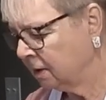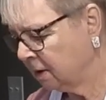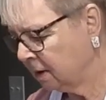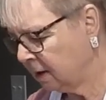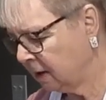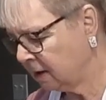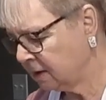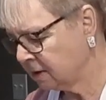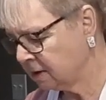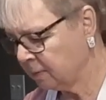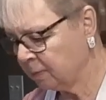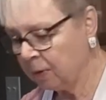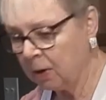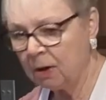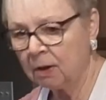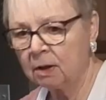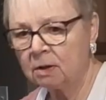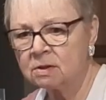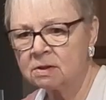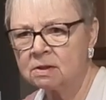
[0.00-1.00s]
Today's a
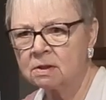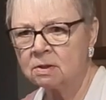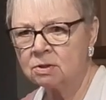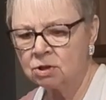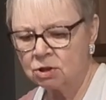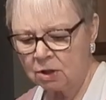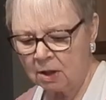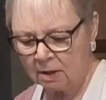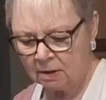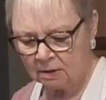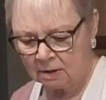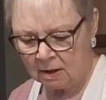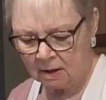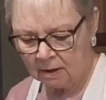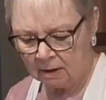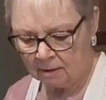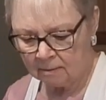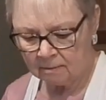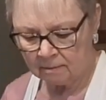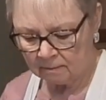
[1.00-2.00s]
Parkinson's shake
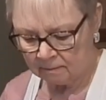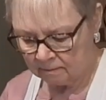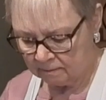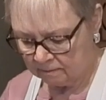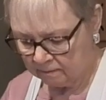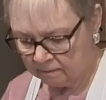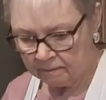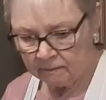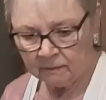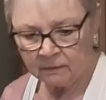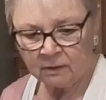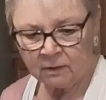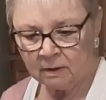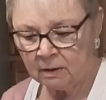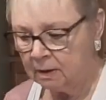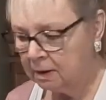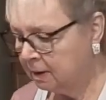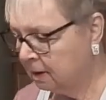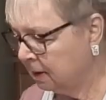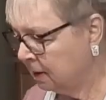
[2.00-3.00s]
day.
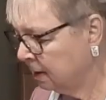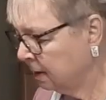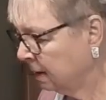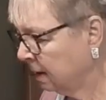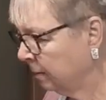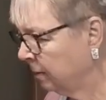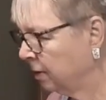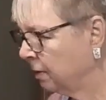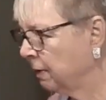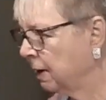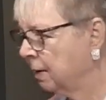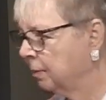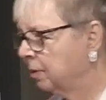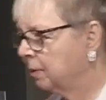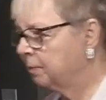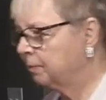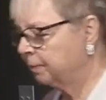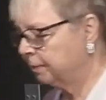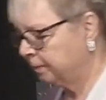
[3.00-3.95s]
Let me grab a